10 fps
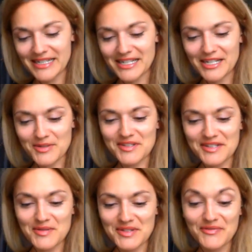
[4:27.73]
it
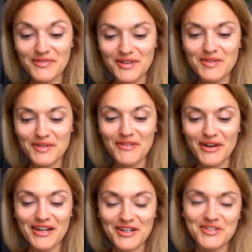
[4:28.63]
was a
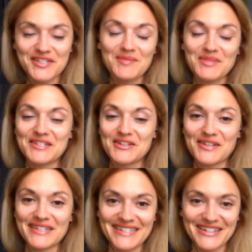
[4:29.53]
very interesting,
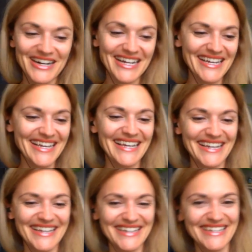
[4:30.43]
mysterious year. Yeah.